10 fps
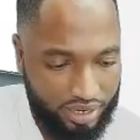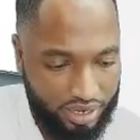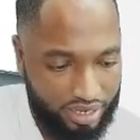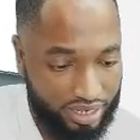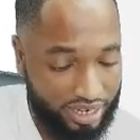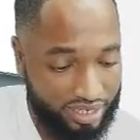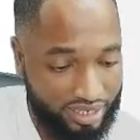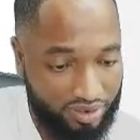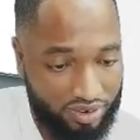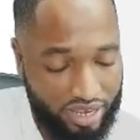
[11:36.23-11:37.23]
And then,
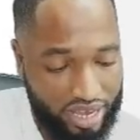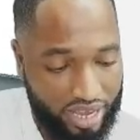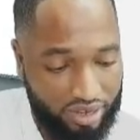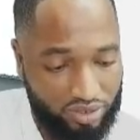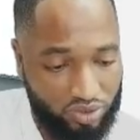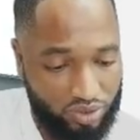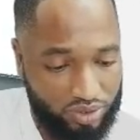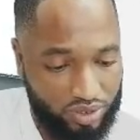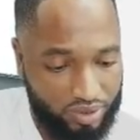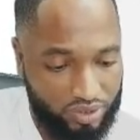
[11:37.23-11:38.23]
oh yeah, I was
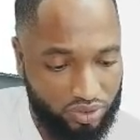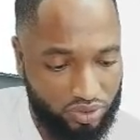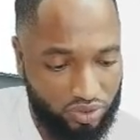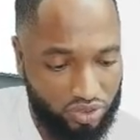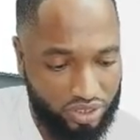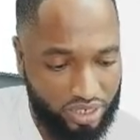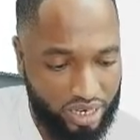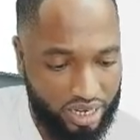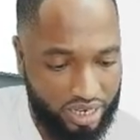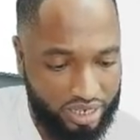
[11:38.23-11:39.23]
doing 3.
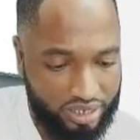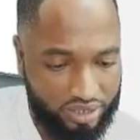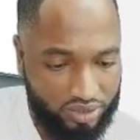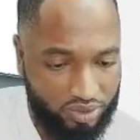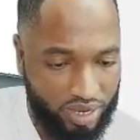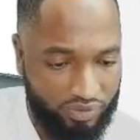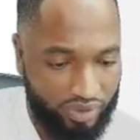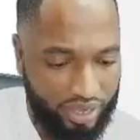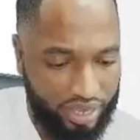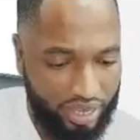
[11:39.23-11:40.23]
And so we have
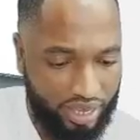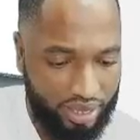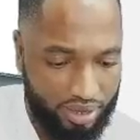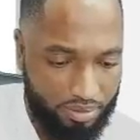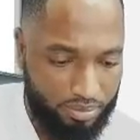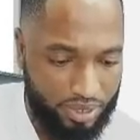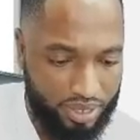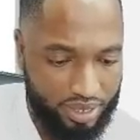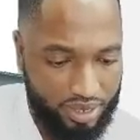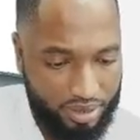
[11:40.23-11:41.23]
A,
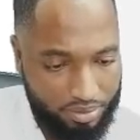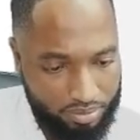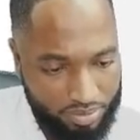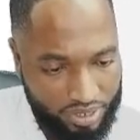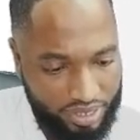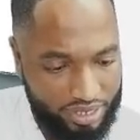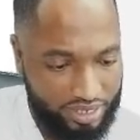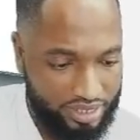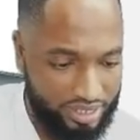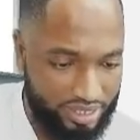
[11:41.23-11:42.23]
B, B,
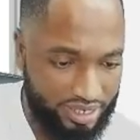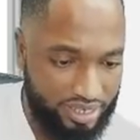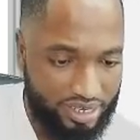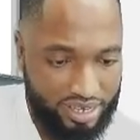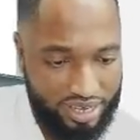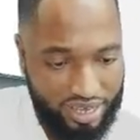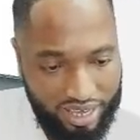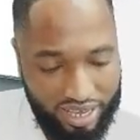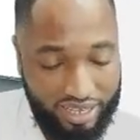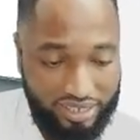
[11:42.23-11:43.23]
C,
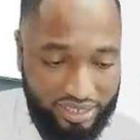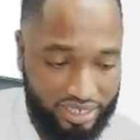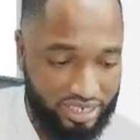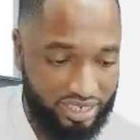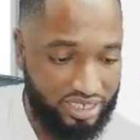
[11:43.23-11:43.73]
A, C.